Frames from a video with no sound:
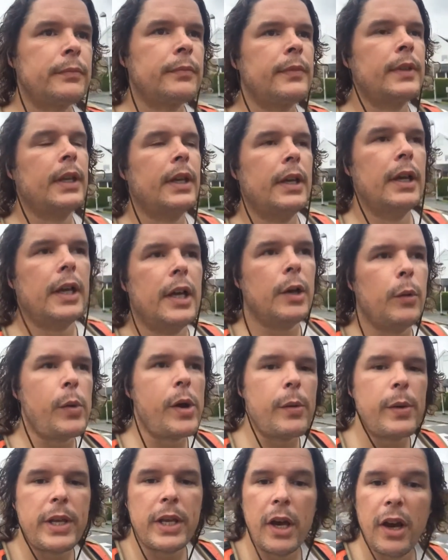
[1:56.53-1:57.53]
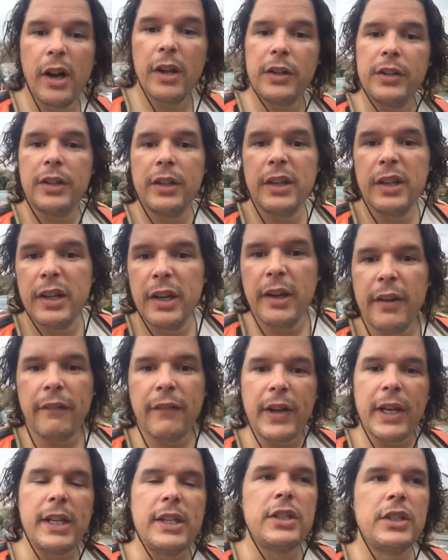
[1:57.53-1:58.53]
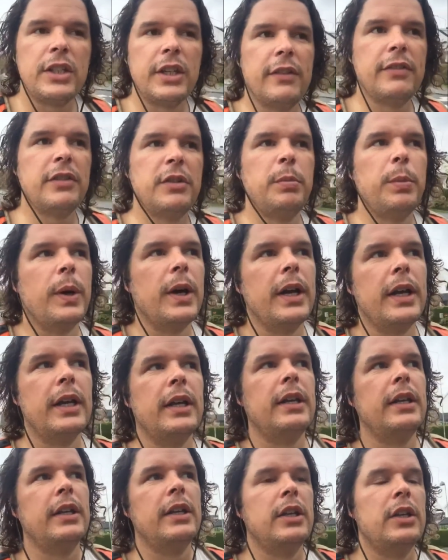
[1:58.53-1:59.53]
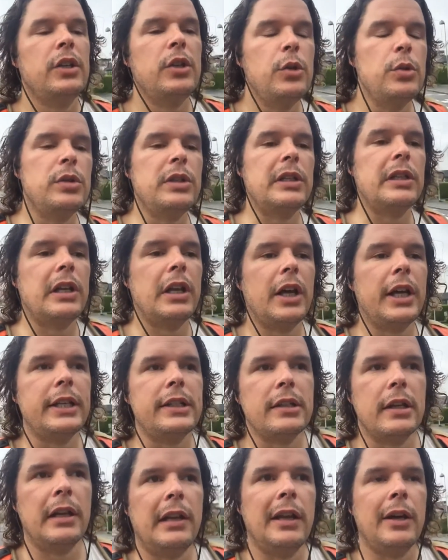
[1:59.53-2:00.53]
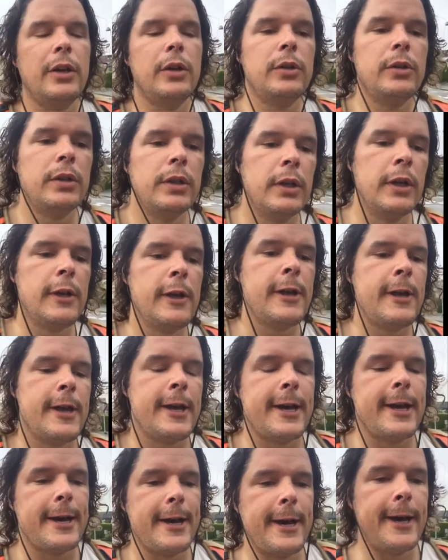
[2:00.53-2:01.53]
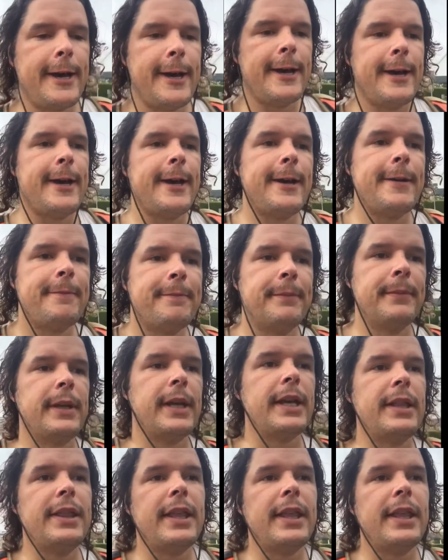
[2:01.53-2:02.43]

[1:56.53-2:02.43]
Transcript: where we can't phase shift by using light alone. And